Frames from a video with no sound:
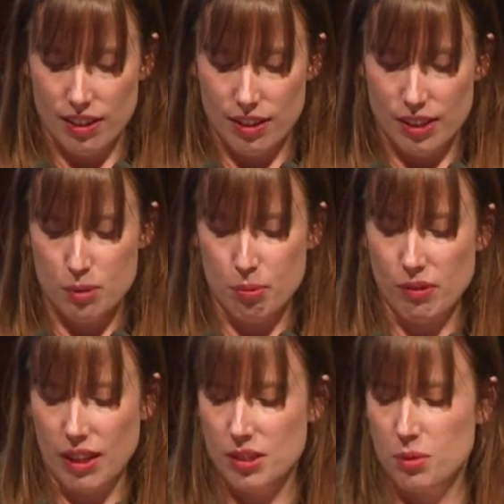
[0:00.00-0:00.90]
This
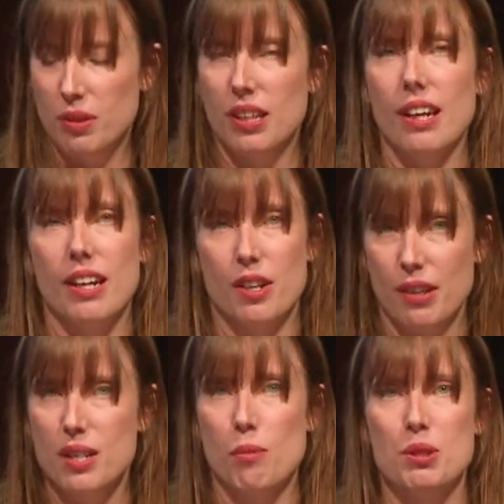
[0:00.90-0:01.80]
provides us with a
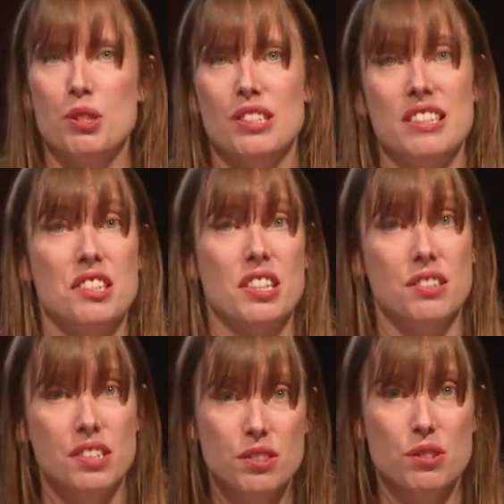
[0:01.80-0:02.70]
great opportunity to
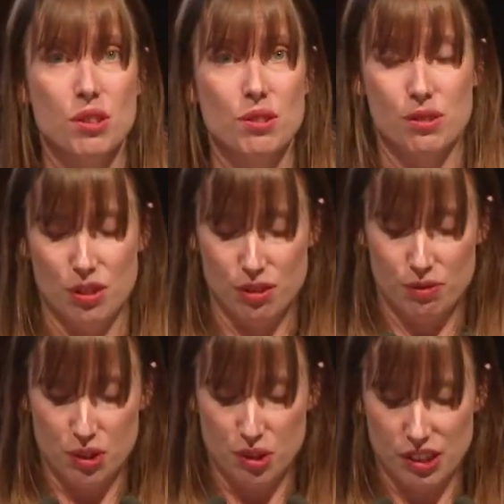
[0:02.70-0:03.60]
continue to look to the
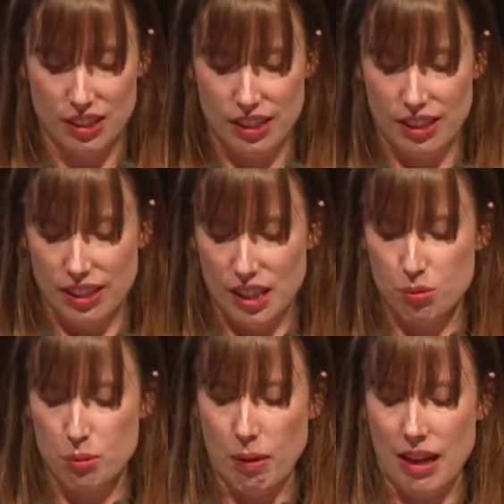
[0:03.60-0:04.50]
future as we
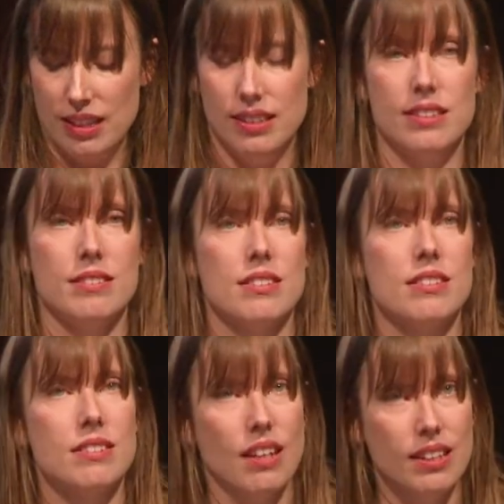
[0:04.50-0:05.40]
partner,
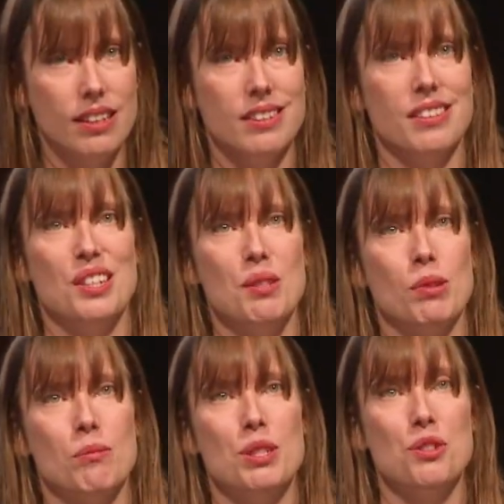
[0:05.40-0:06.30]
study and
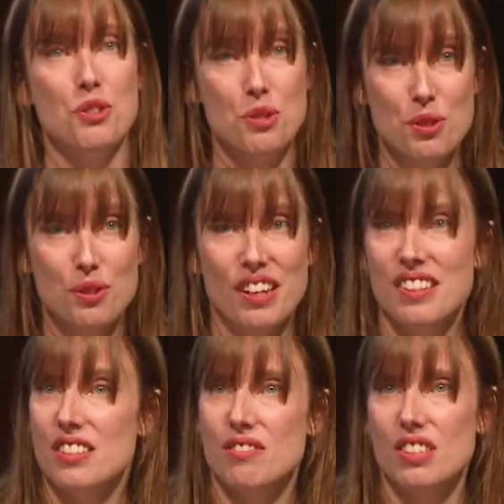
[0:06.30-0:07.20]
implement new and
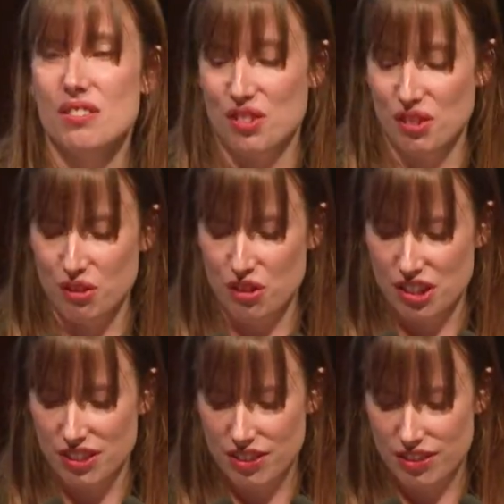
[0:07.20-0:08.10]
innovative
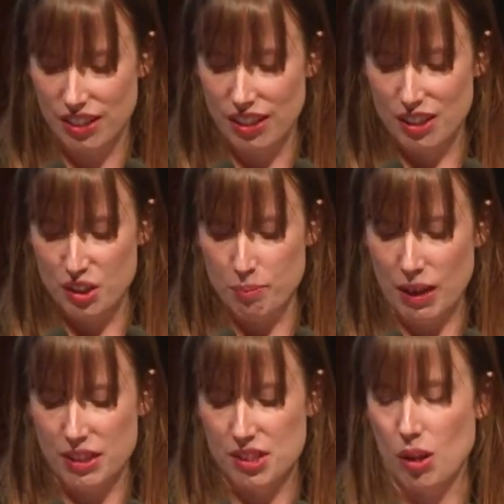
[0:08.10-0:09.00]
solutions to
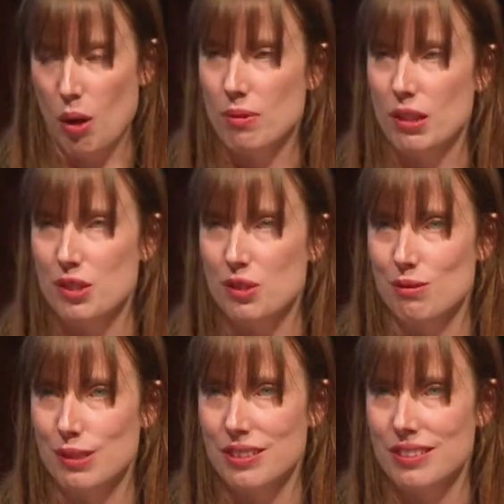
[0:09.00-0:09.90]
manage our operational
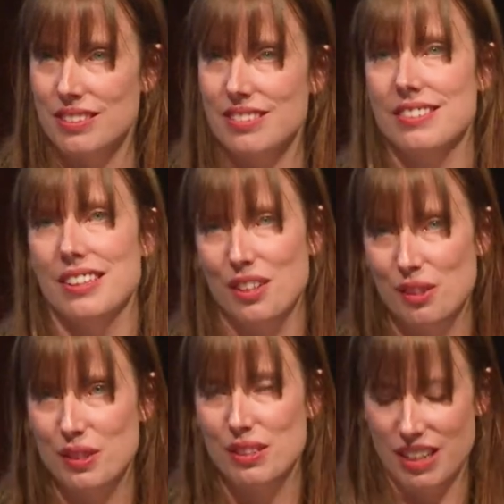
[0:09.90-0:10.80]
risks,
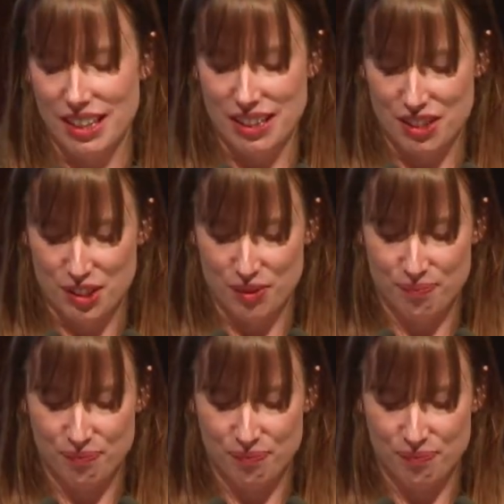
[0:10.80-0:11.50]
including radiation.